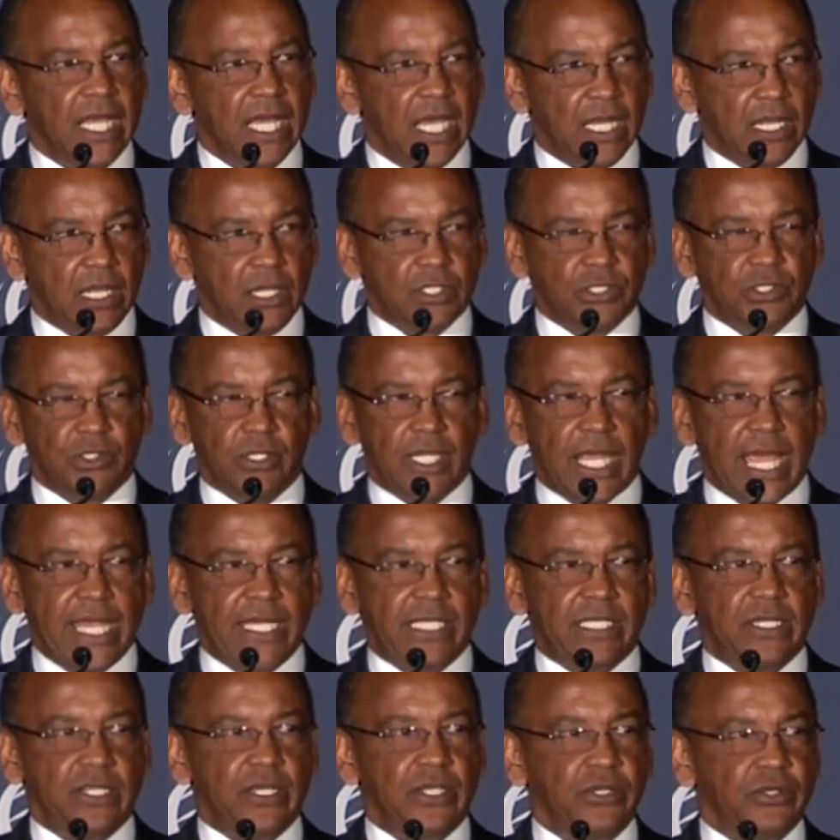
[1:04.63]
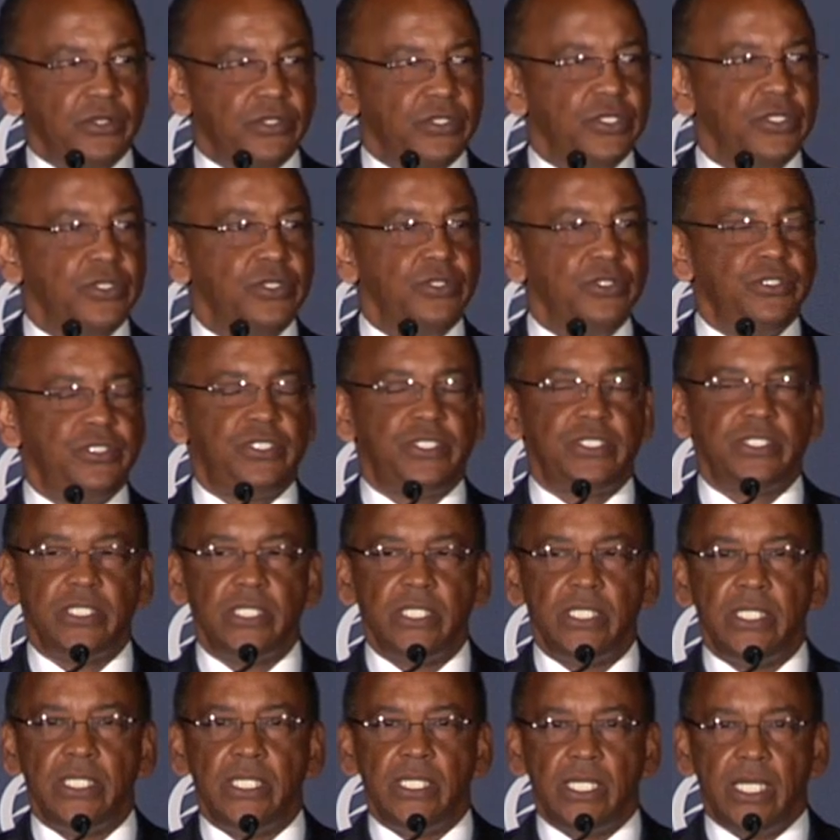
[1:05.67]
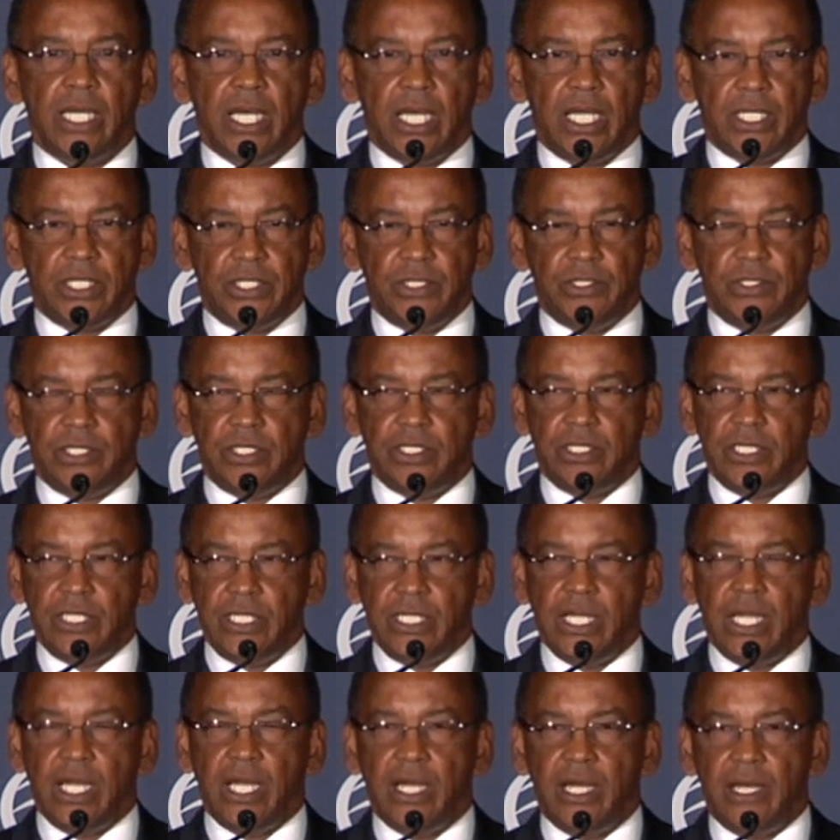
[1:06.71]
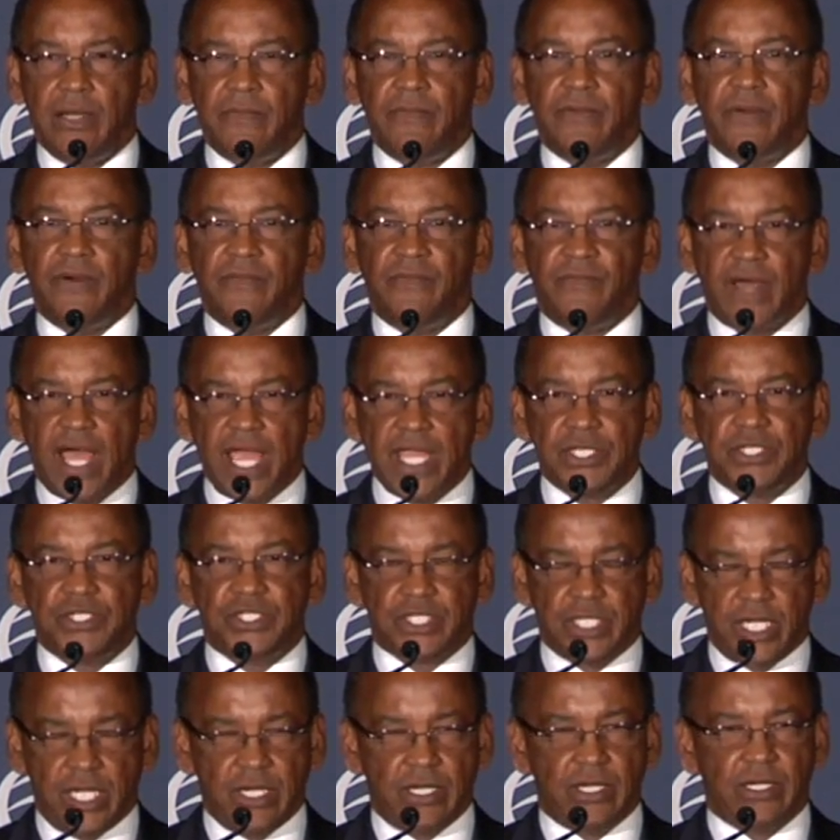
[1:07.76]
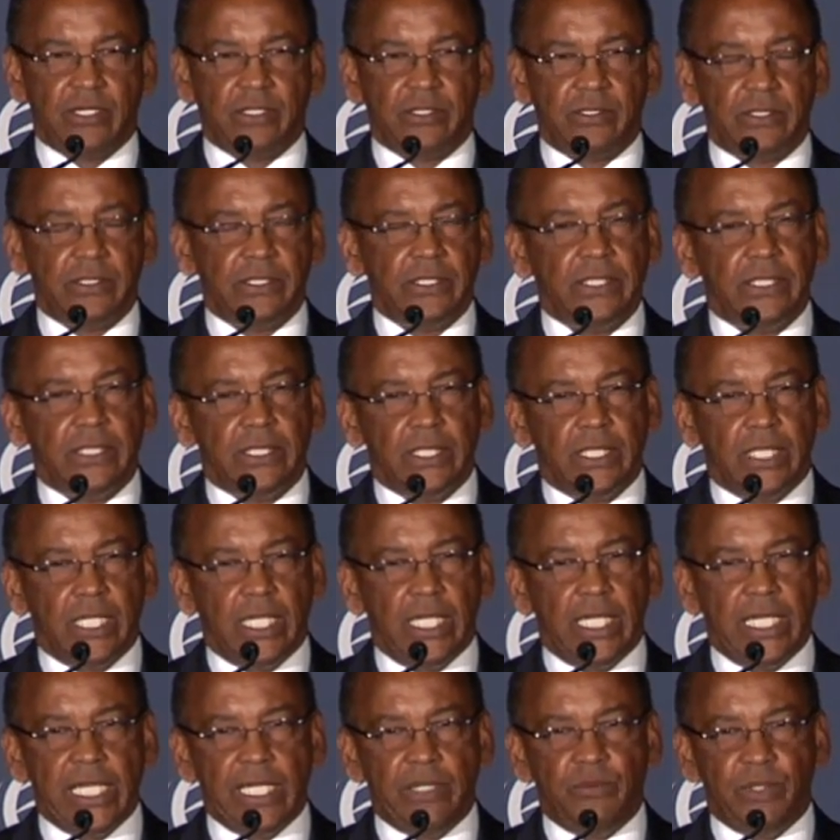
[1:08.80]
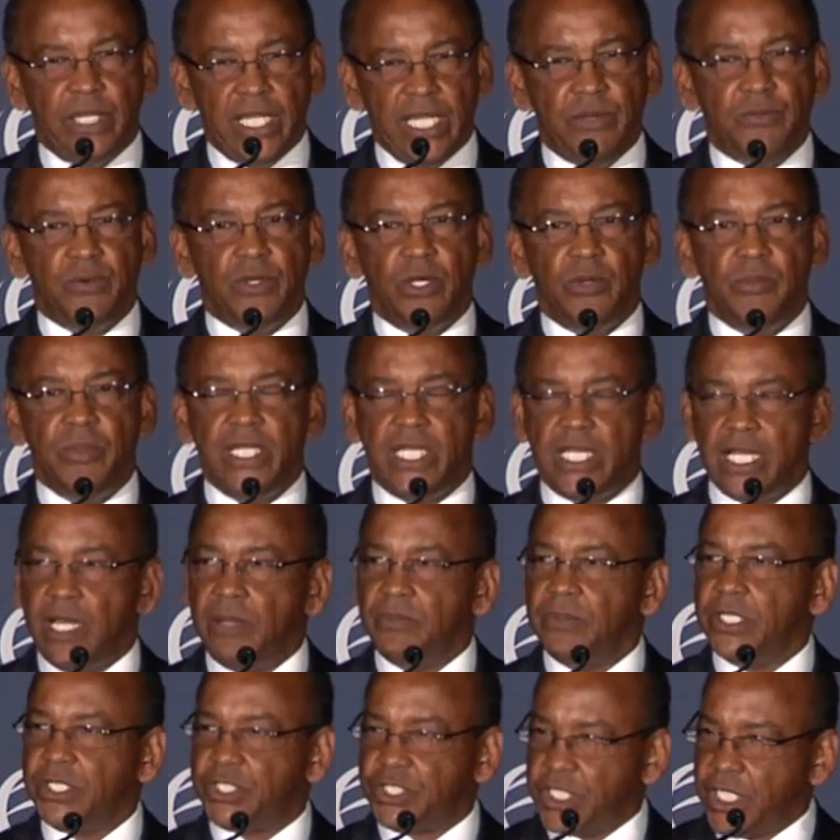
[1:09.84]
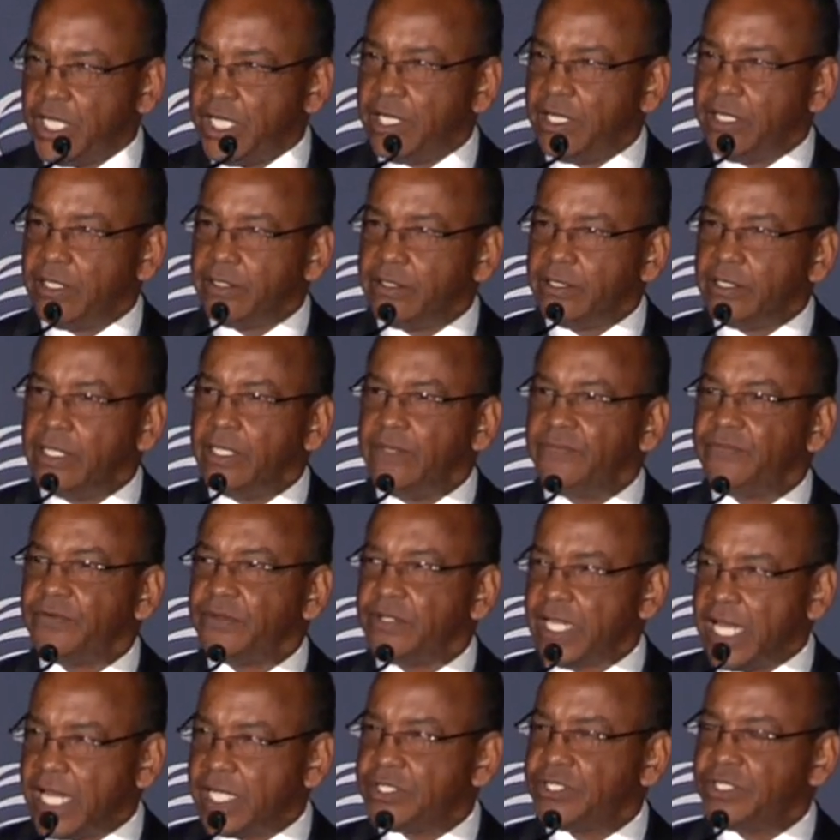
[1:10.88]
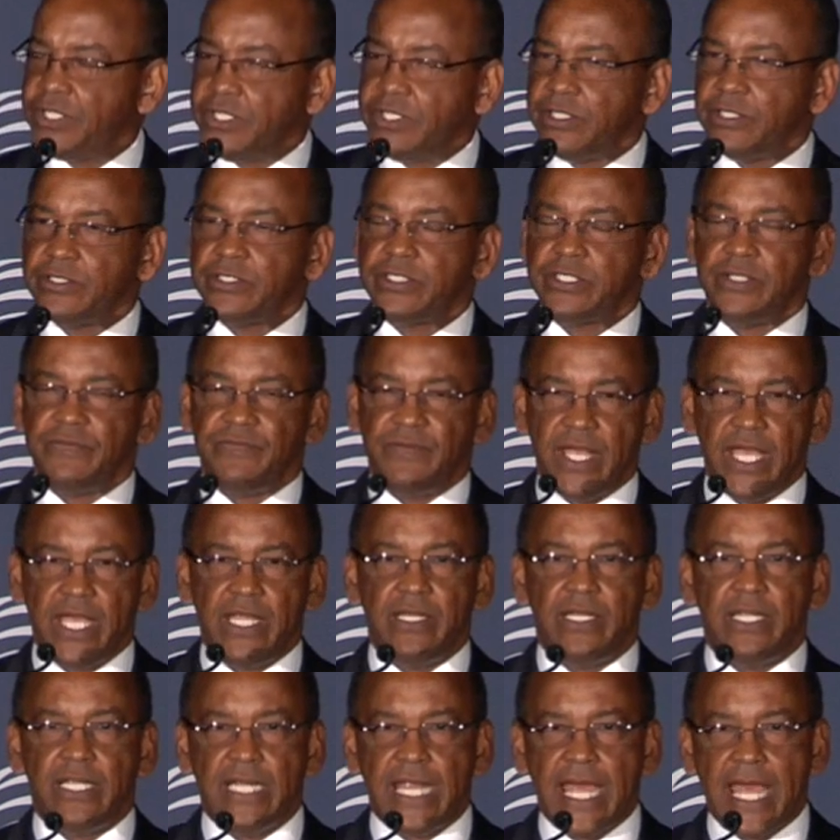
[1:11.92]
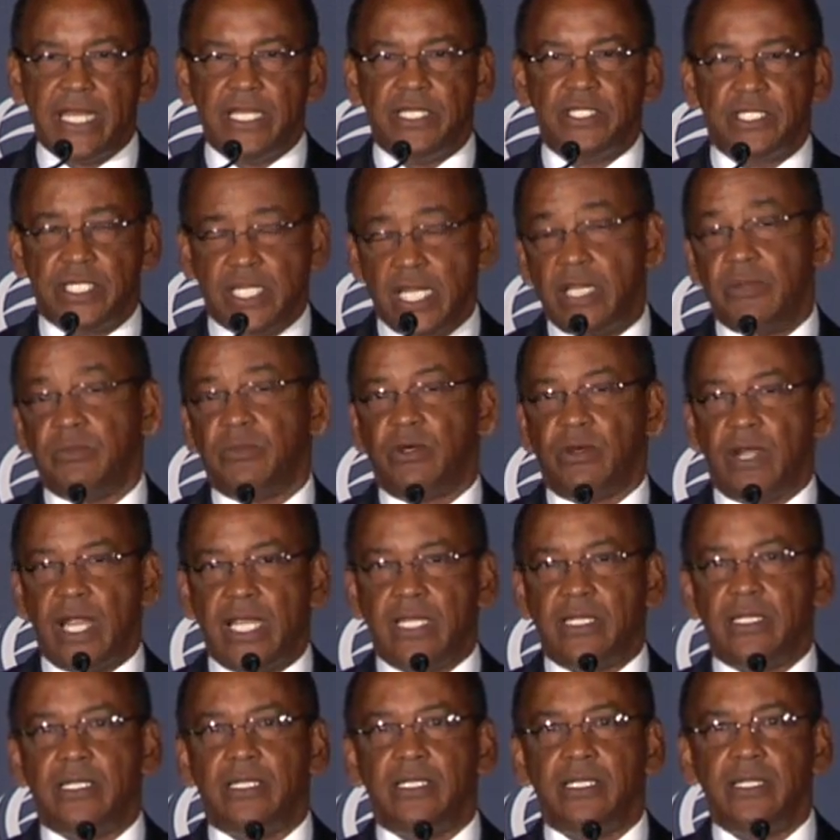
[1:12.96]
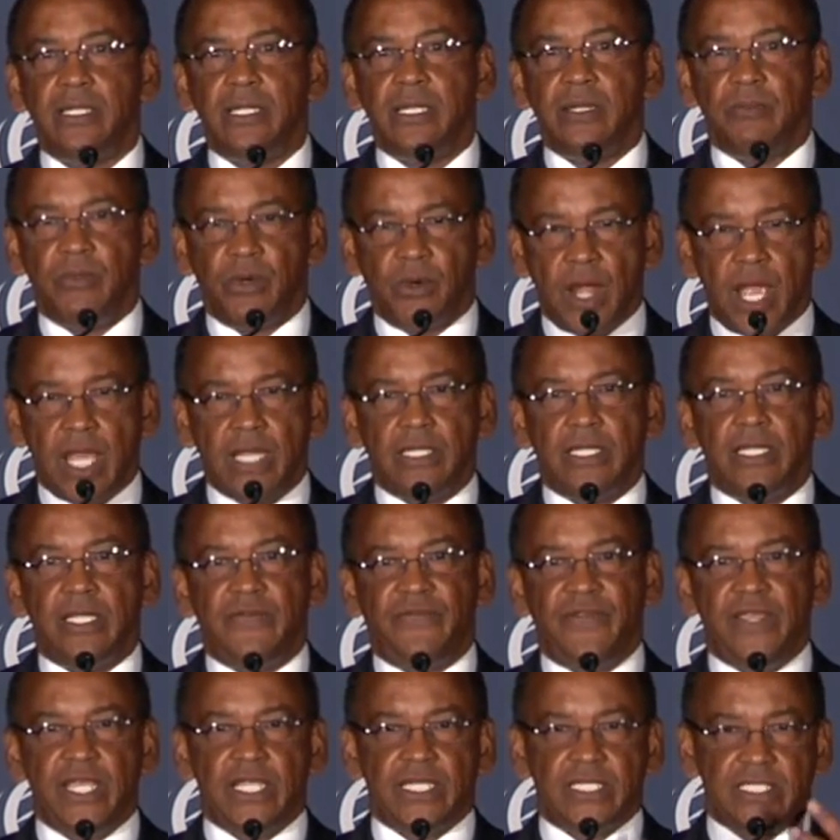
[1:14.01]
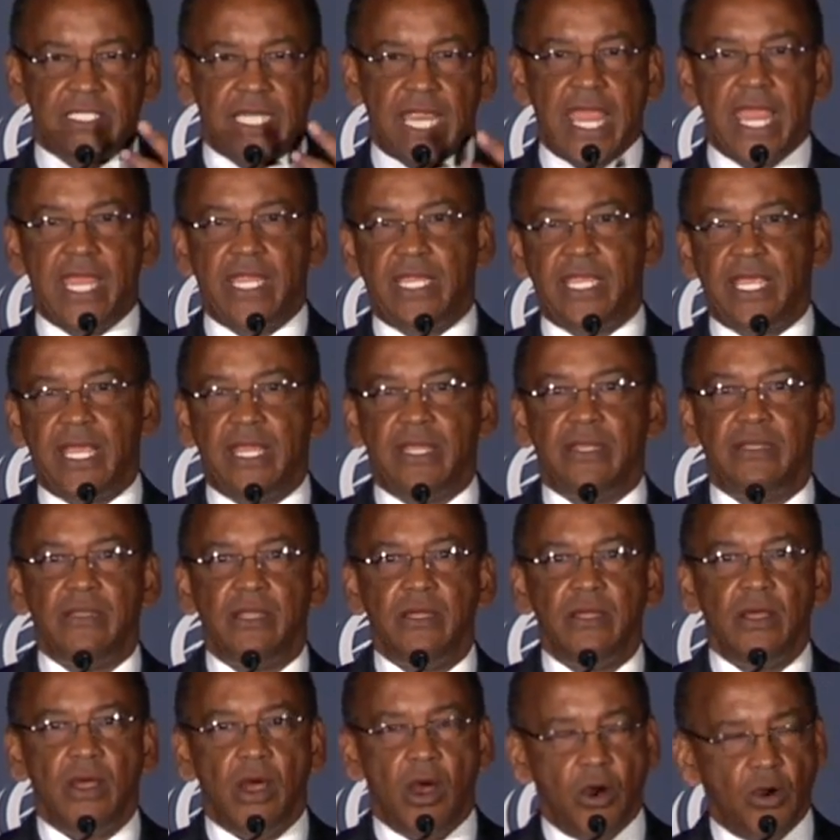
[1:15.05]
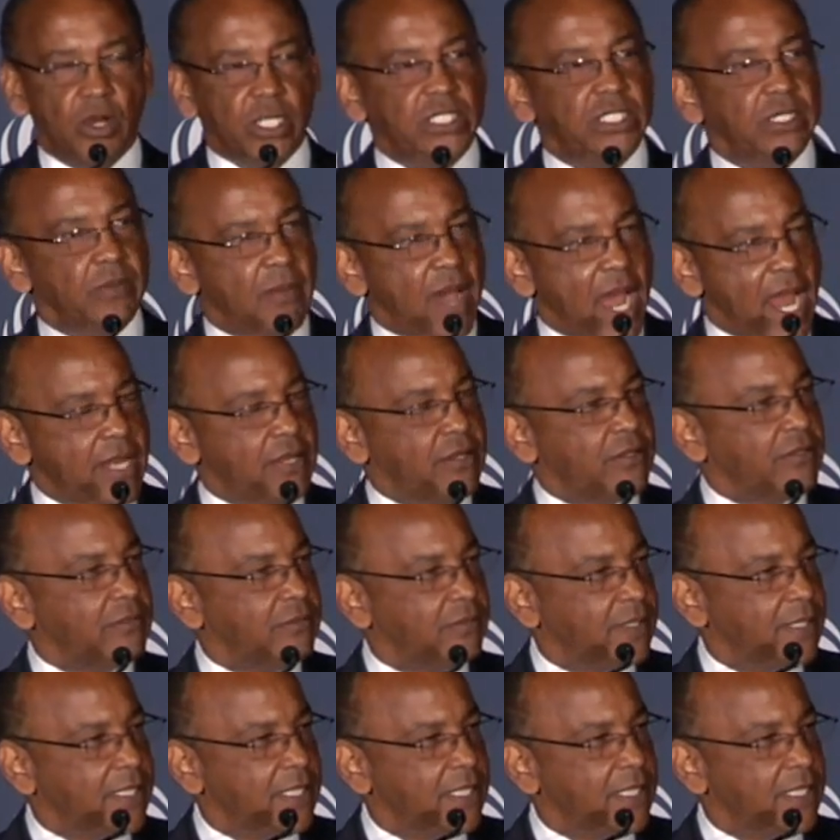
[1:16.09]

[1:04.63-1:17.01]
I'd also like to introduce the vice chair, and he will become the chair for next year's event, and that is Ken Miranda. Miranda, if he could stand, Ken. Owens & Minor.